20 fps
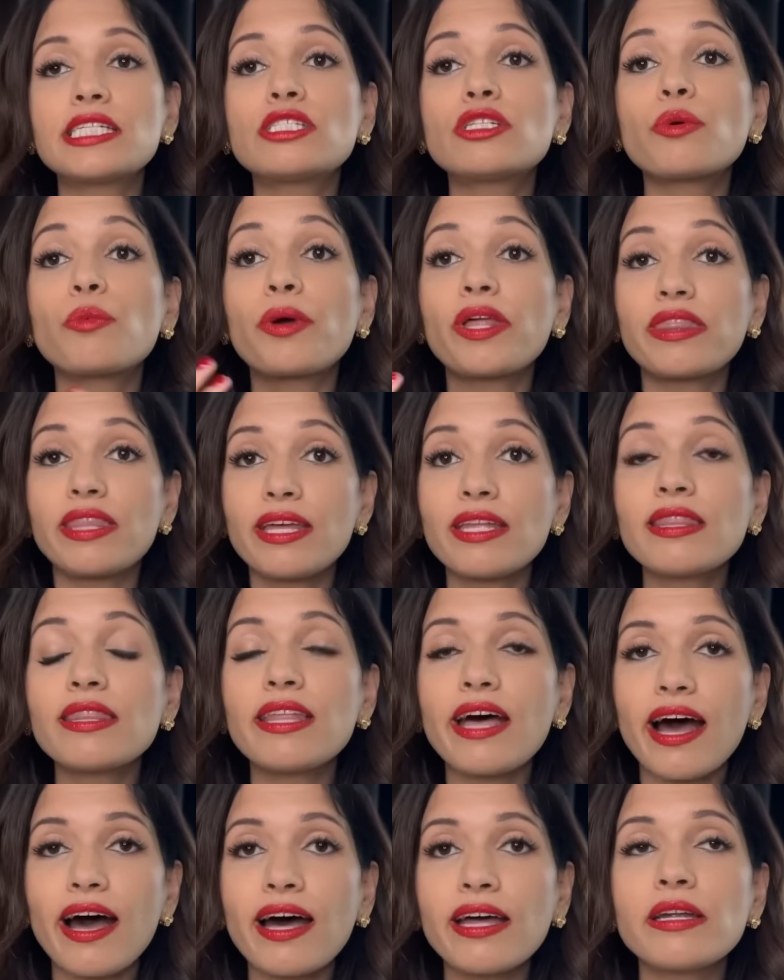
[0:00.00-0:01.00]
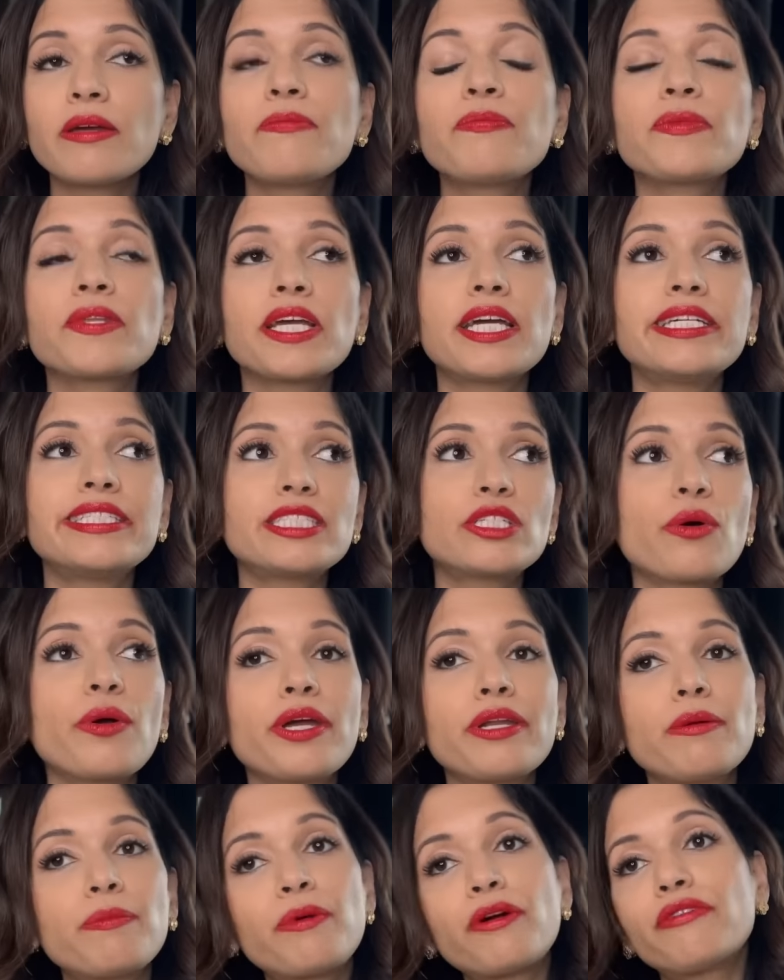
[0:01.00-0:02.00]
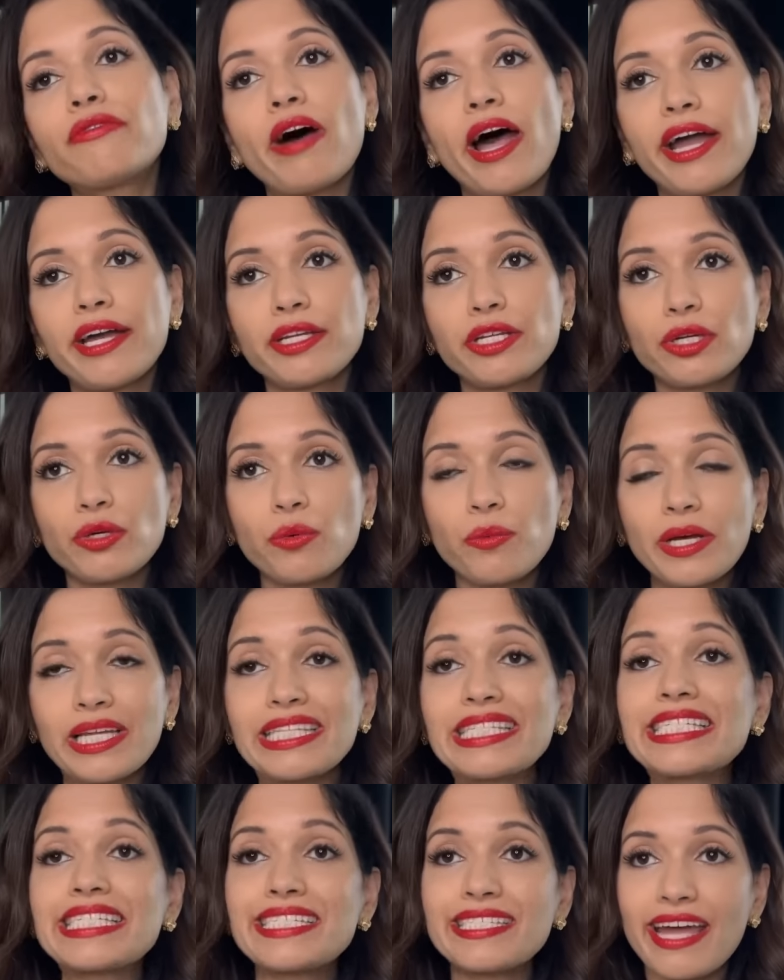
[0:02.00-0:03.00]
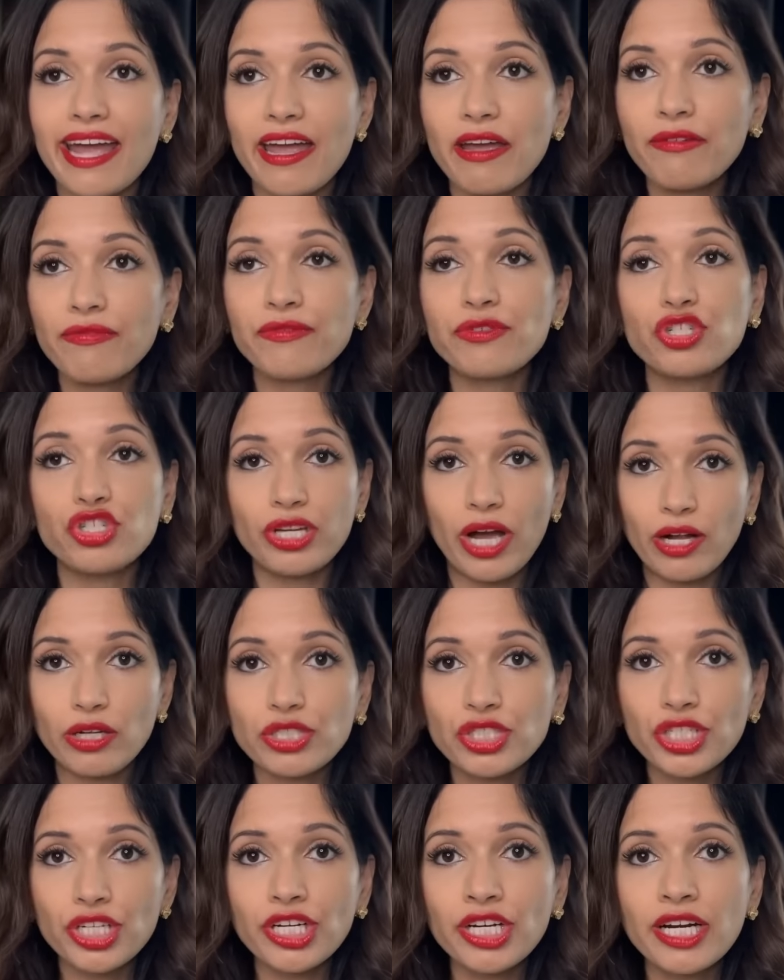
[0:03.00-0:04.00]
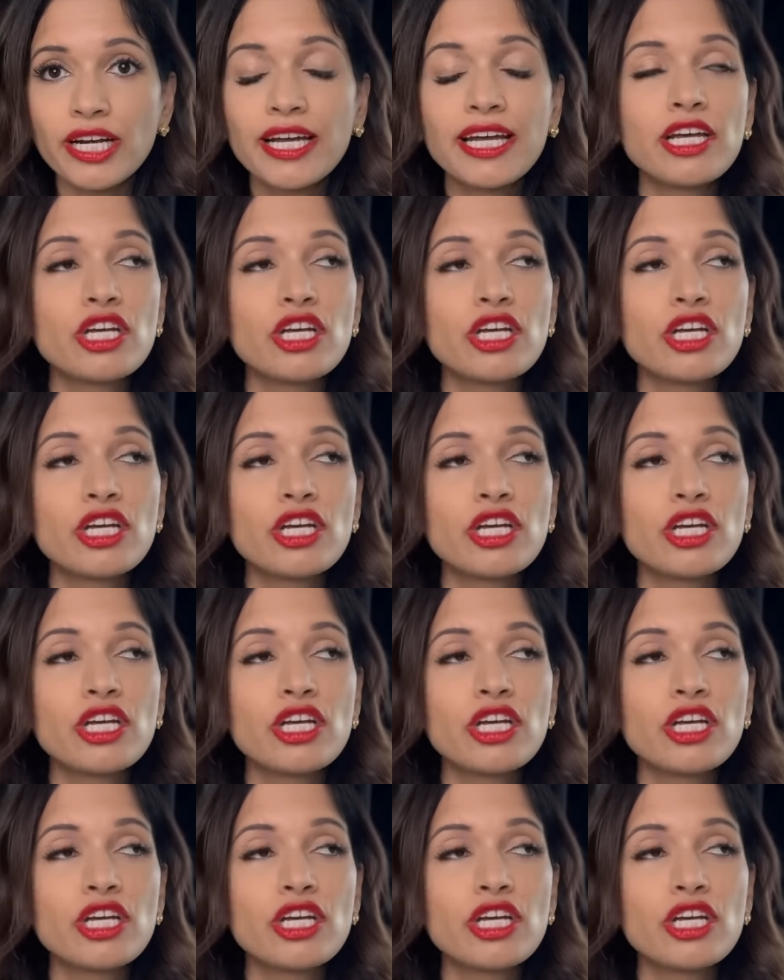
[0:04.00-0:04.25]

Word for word: So within that, he's going to provide you with safe shelter.